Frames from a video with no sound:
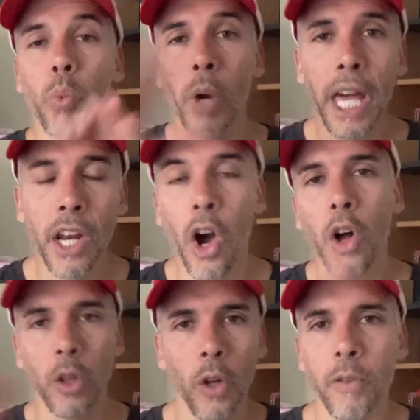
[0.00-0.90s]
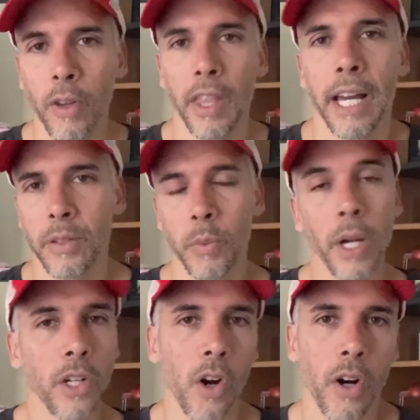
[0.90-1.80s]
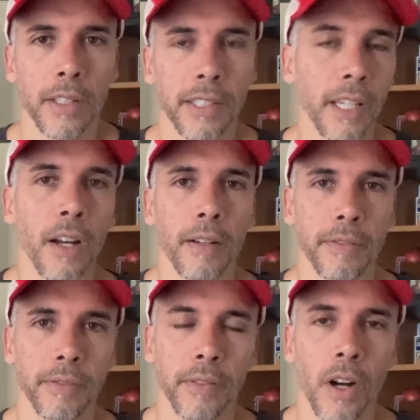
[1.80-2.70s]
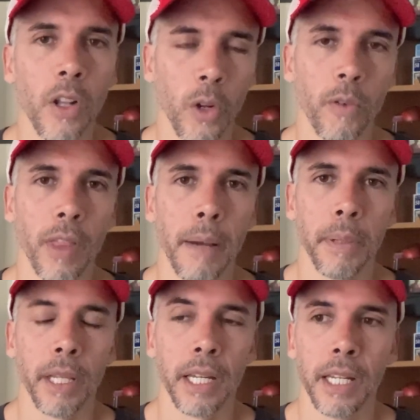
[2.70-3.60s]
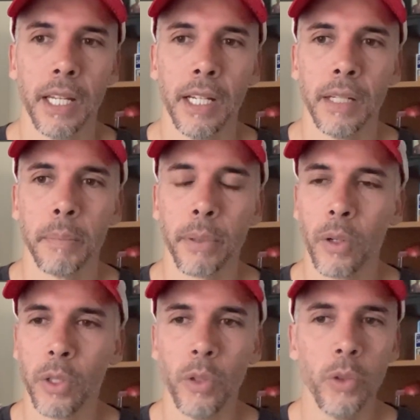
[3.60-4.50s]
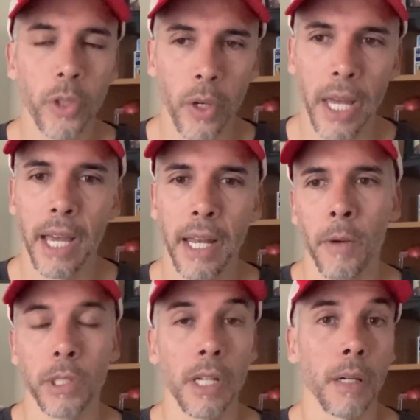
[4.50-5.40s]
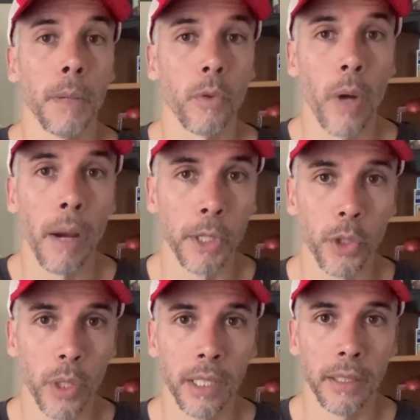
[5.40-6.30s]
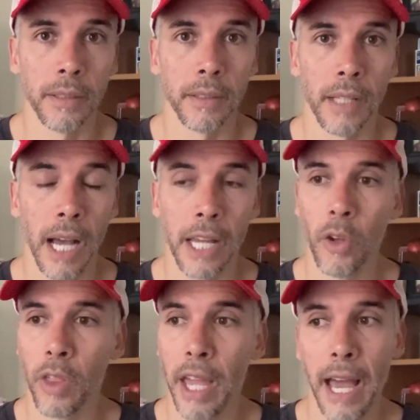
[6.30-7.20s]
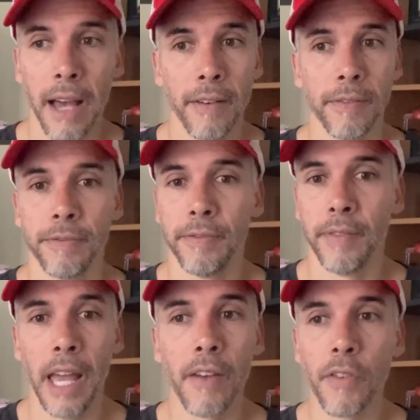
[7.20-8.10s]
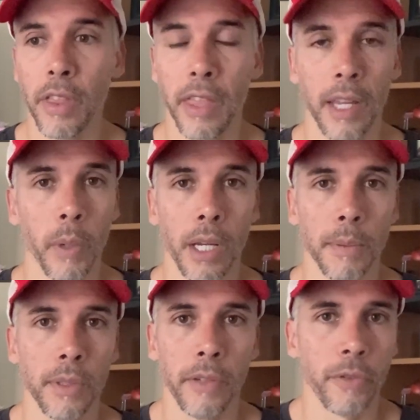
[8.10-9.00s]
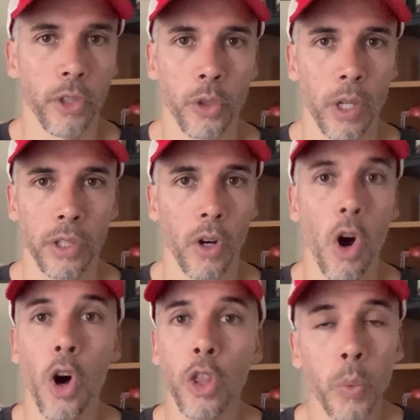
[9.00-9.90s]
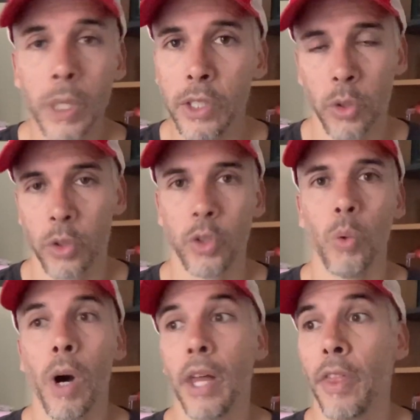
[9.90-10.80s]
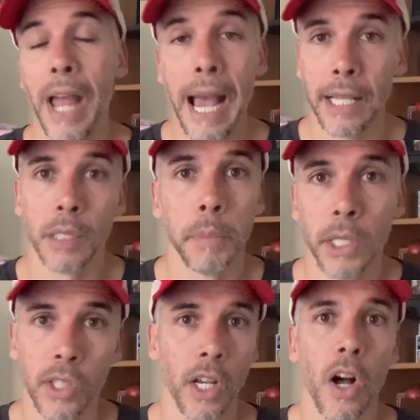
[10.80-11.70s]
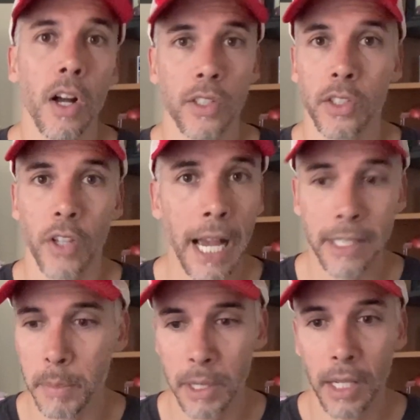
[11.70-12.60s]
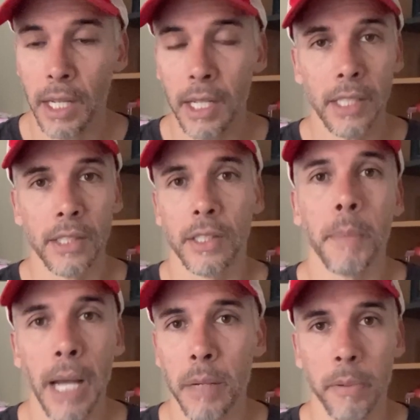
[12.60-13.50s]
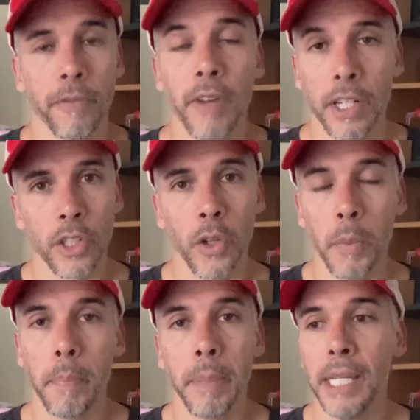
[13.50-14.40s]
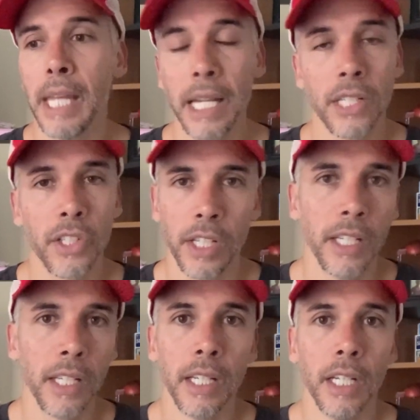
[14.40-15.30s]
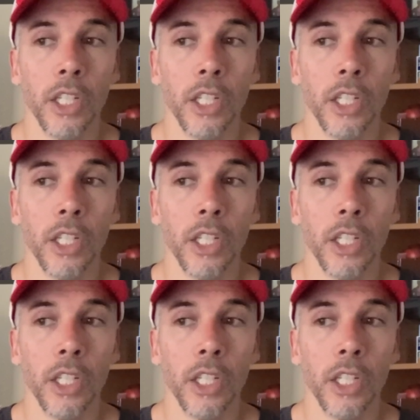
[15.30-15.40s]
red all over that. Red card, sent off, all over that play bro, use your head. We're talking about Real Madrid. I know they have everything when it comes to infrastructure, all the resources you want. There has to be a psychologist, there has to be some kind of professional PhD,